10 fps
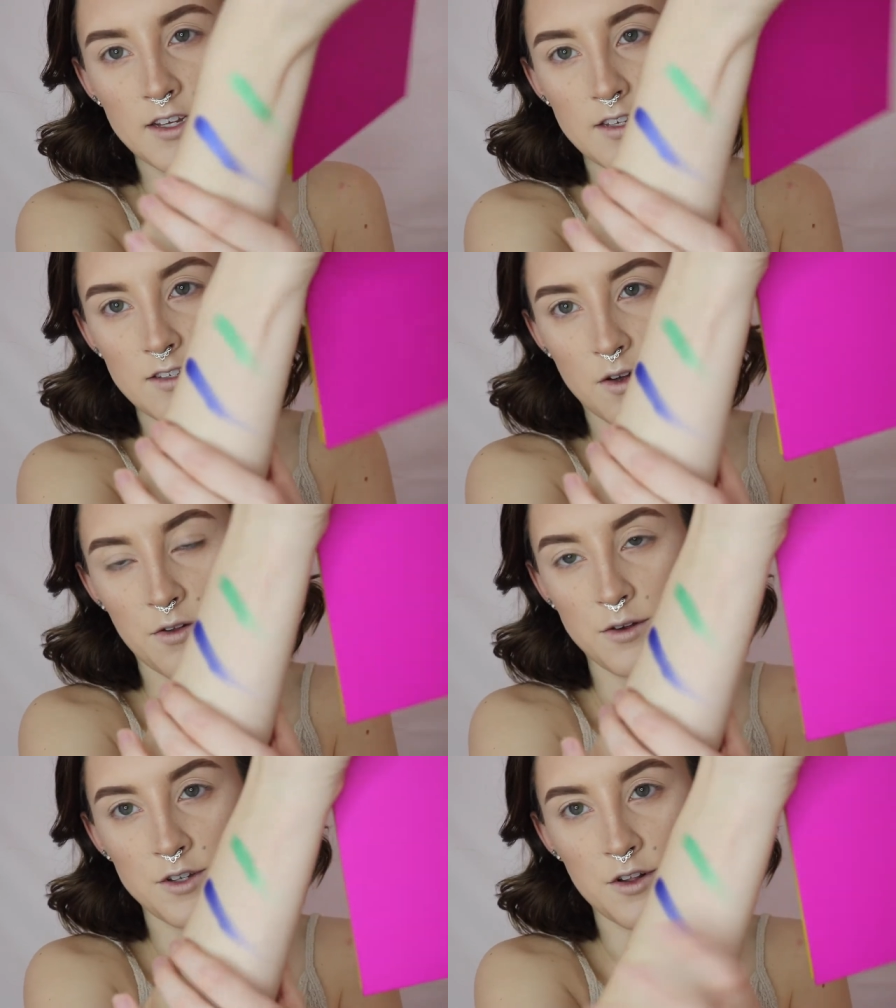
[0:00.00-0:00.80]
So
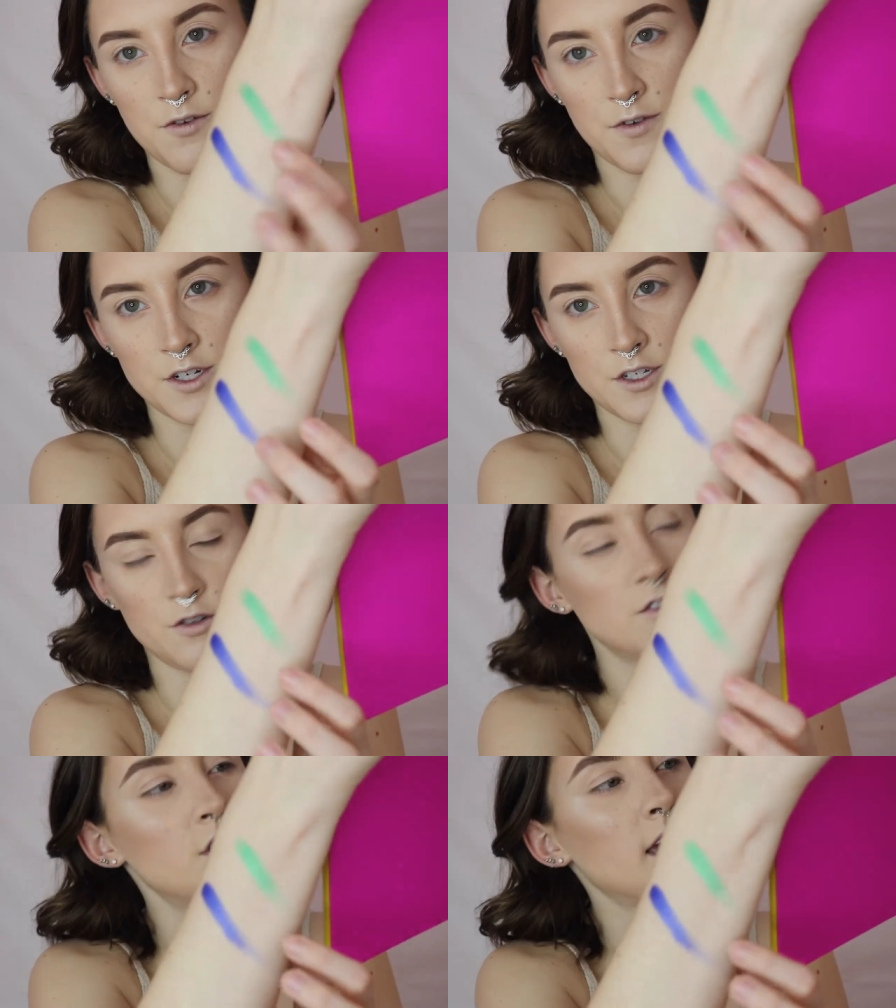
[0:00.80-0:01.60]
those are the first
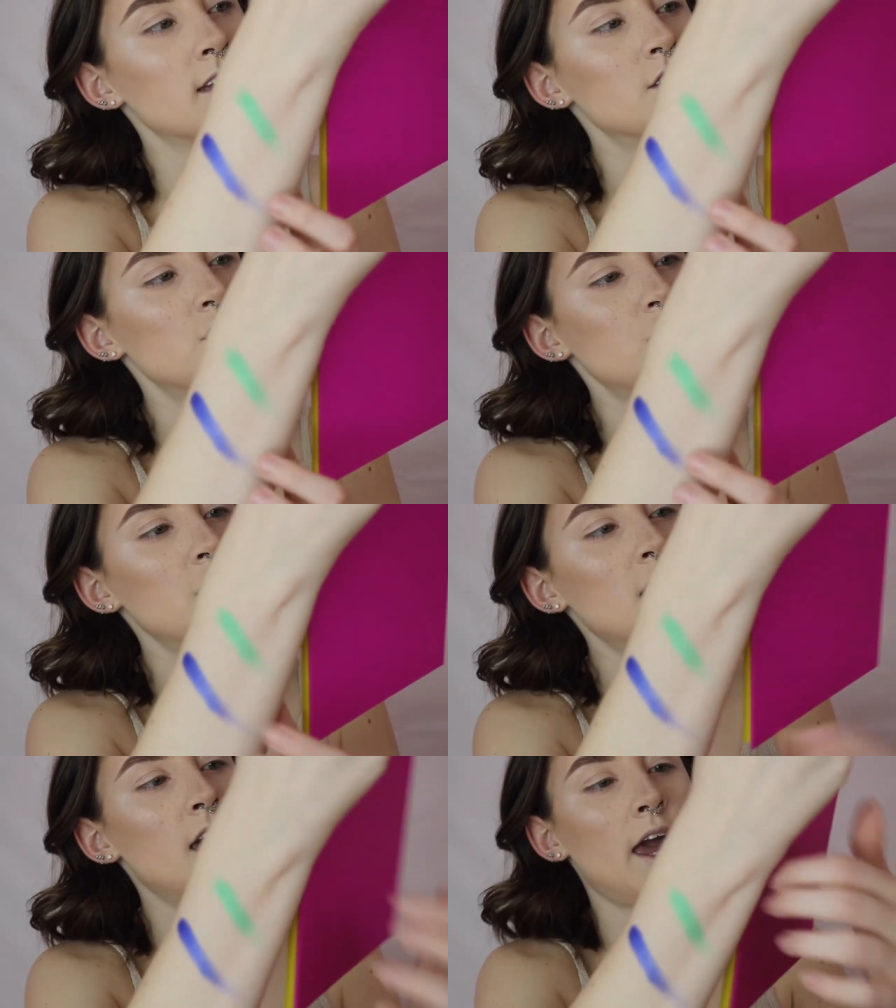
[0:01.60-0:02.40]
two shades,
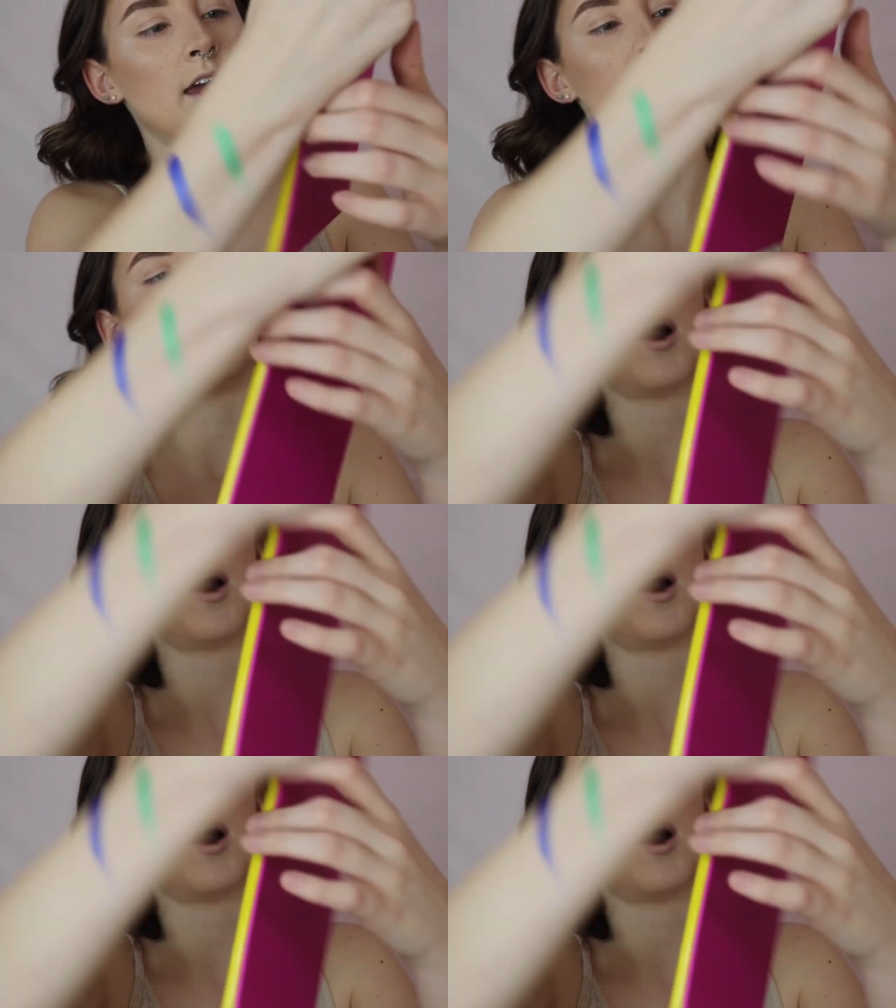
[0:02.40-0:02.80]
Chi and